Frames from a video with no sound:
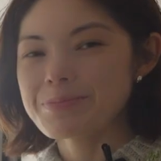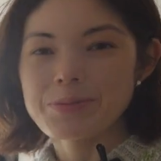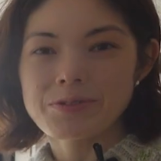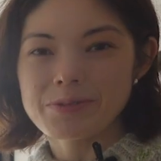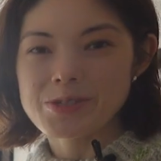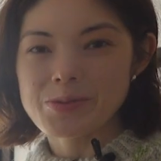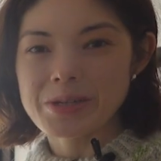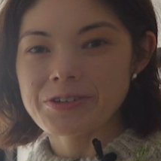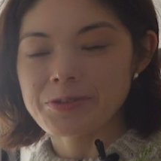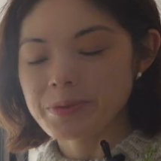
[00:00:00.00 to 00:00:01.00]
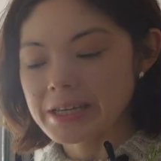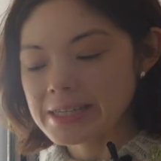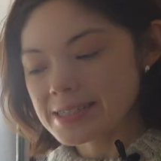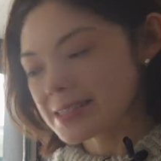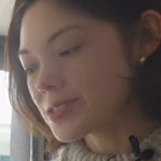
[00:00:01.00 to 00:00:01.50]
people from so many different
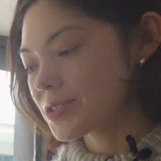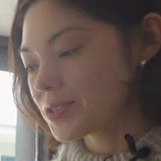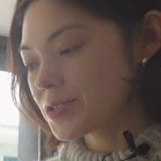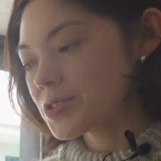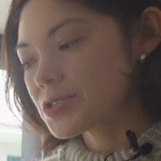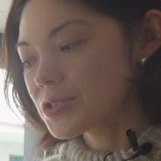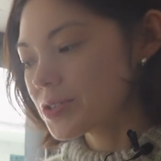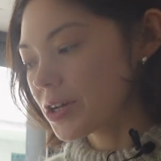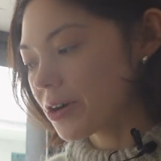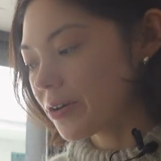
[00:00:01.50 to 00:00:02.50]
places through the studio,